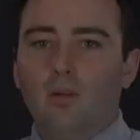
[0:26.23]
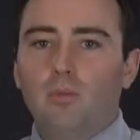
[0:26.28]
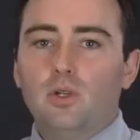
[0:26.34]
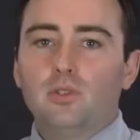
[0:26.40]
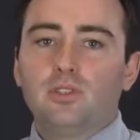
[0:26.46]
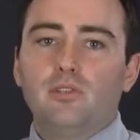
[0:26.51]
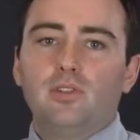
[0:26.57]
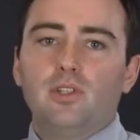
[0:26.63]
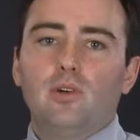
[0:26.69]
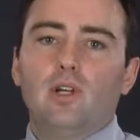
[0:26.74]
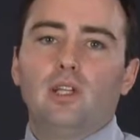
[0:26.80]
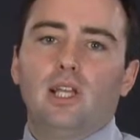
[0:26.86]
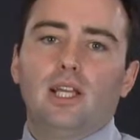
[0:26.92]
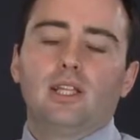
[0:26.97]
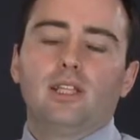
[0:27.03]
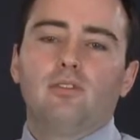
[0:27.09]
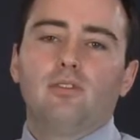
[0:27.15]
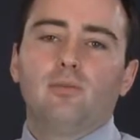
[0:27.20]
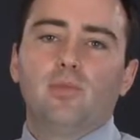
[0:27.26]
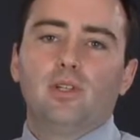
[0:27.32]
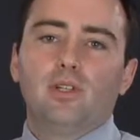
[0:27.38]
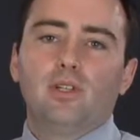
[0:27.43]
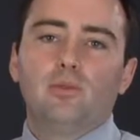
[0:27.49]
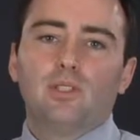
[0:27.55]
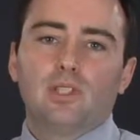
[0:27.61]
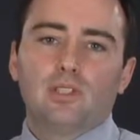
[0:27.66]
Most of you are likely
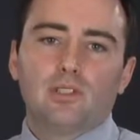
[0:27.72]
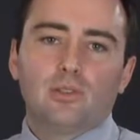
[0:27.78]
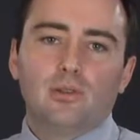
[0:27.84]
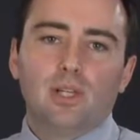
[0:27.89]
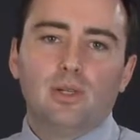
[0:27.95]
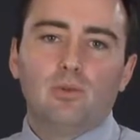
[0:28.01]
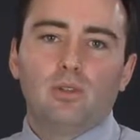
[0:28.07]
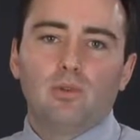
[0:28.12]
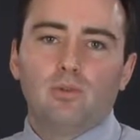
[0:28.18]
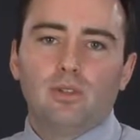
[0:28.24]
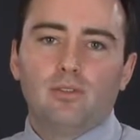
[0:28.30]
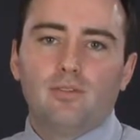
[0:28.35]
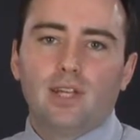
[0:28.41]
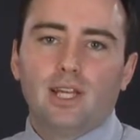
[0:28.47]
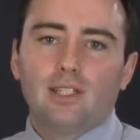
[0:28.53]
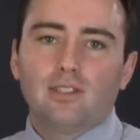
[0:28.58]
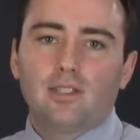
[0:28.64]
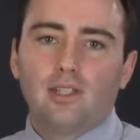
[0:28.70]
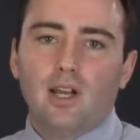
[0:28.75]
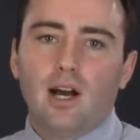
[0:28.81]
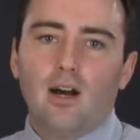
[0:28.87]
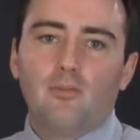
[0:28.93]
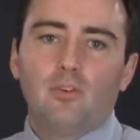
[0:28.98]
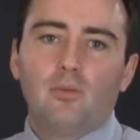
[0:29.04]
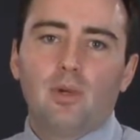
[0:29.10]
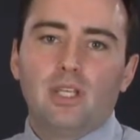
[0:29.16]
familiar with the screen with reflex to
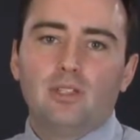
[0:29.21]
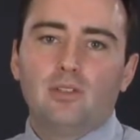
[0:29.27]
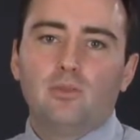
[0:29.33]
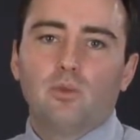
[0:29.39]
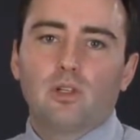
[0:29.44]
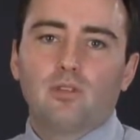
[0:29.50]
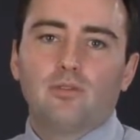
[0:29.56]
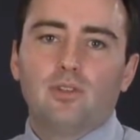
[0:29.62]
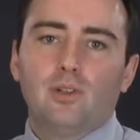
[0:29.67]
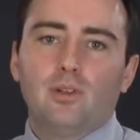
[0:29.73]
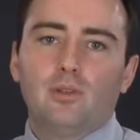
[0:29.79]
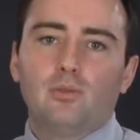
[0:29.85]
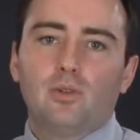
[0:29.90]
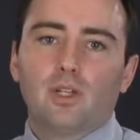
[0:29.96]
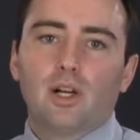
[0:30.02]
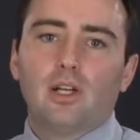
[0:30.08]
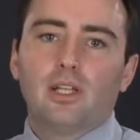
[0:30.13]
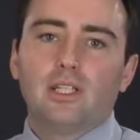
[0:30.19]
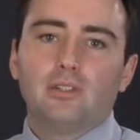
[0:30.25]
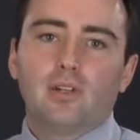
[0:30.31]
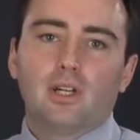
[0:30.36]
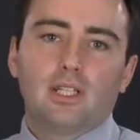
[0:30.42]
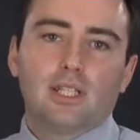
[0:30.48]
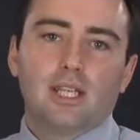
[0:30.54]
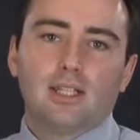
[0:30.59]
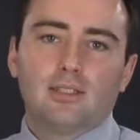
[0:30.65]
confirmation workflow regarding
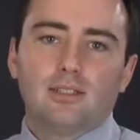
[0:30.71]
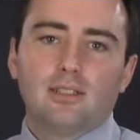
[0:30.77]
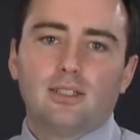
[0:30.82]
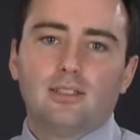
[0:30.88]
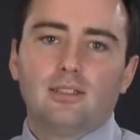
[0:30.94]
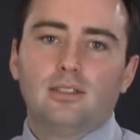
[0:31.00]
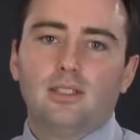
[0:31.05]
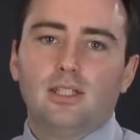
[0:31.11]
drug testing.